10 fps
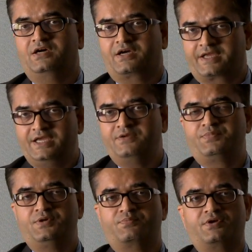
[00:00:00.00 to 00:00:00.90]
Again,
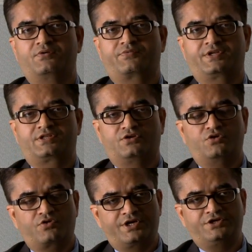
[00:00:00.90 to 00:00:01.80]
people with
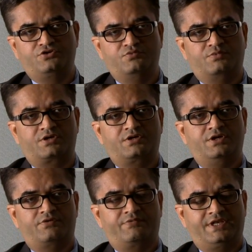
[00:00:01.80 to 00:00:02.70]
low-grade tumor,
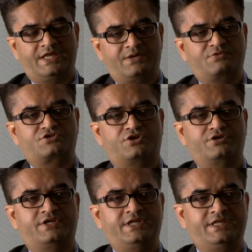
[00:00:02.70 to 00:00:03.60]
when they have a
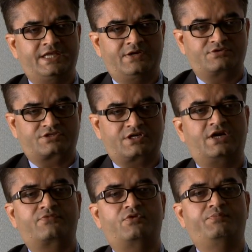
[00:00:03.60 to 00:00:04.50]
surgery, they have a
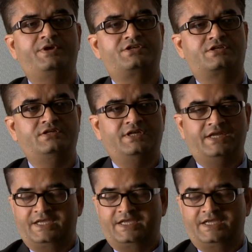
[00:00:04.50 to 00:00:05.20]
scar formation,